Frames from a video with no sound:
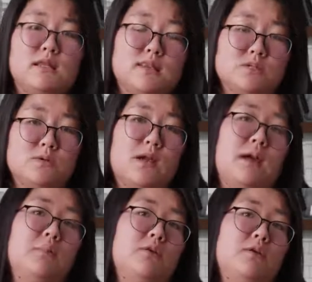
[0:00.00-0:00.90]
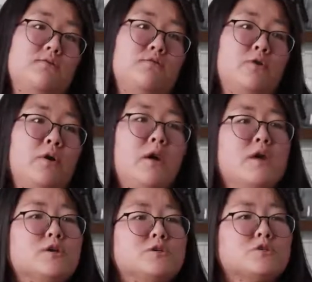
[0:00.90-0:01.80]
this one, I'm looking for
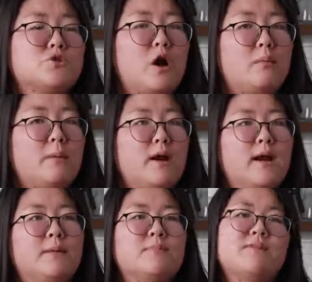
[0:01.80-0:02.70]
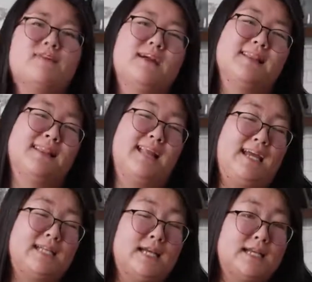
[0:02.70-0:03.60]
strawberry, very
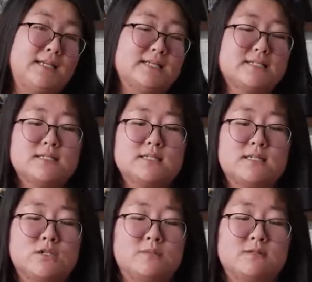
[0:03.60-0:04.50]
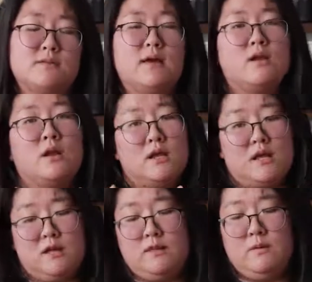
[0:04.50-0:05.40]
light nuttiness in terms of that
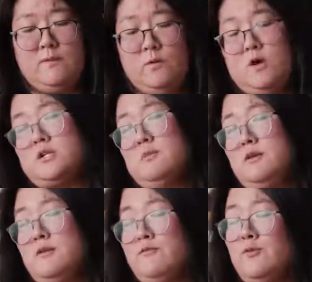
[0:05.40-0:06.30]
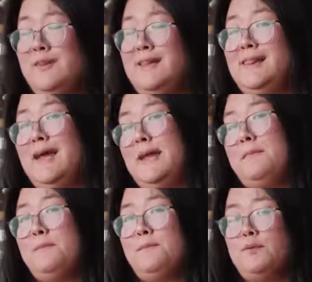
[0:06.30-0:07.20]
Ethiopia wash. I'm looking for really
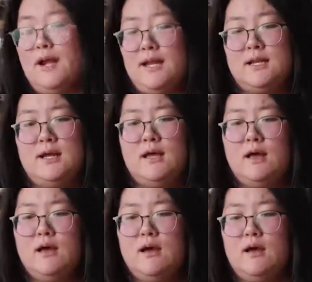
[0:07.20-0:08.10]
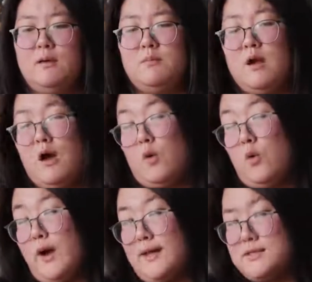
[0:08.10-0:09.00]
light, bright, not
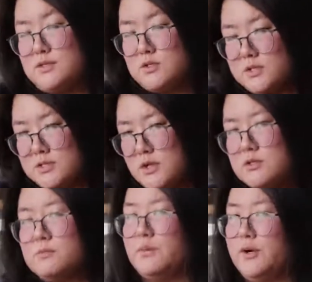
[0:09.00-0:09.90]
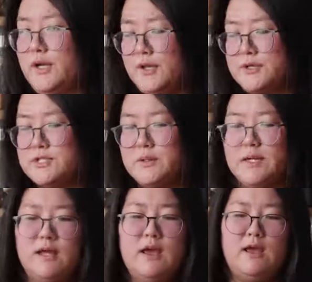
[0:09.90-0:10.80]
quite citrus notes, but pretty close to
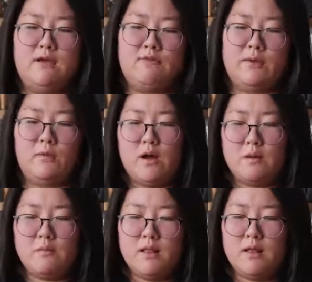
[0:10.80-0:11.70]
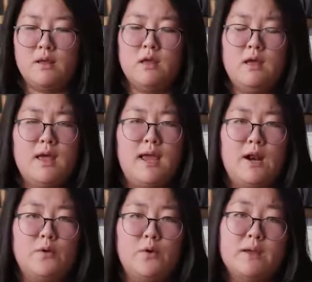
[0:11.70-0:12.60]
it. And for my Guatemala
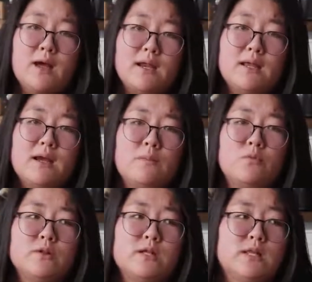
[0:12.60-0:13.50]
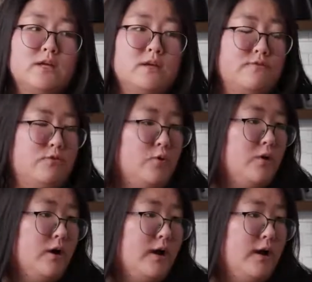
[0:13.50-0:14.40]
anaerobic honey, I'm really looking
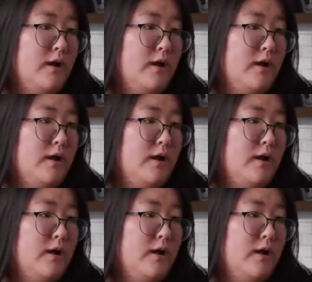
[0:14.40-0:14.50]
for